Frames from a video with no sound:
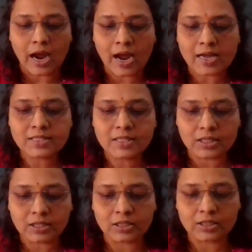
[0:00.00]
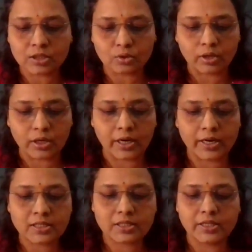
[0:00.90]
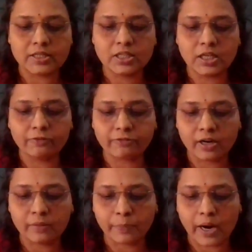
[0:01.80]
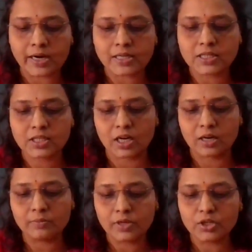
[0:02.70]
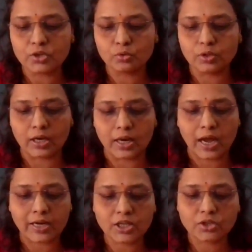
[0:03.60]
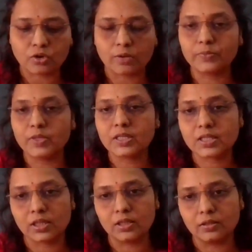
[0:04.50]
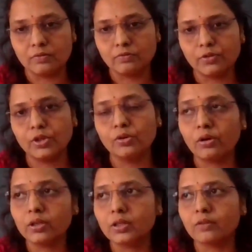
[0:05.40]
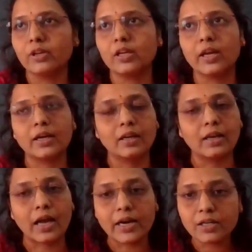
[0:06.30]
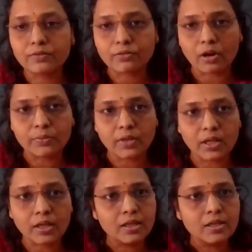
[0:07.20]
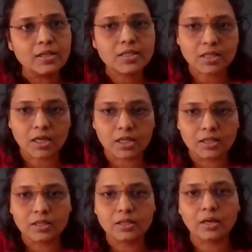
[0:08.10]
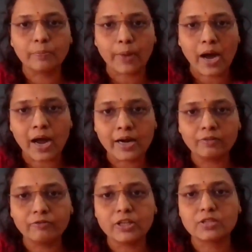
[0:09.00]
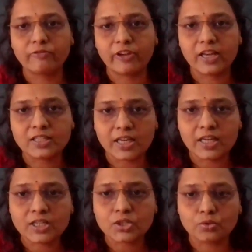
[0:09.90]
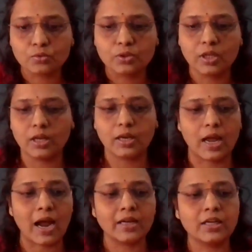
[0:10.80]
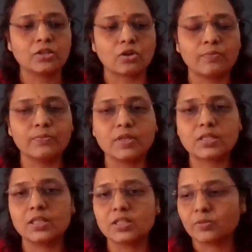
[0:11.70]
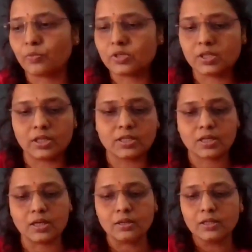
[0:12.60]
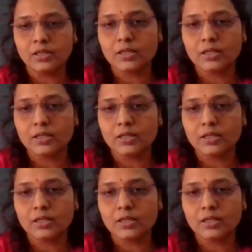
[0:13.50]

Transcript: As the earth rotates, its different parts come into the light of the sun. We know that we get a light from the sun. The part which faces to the light of the sun, suppose it is a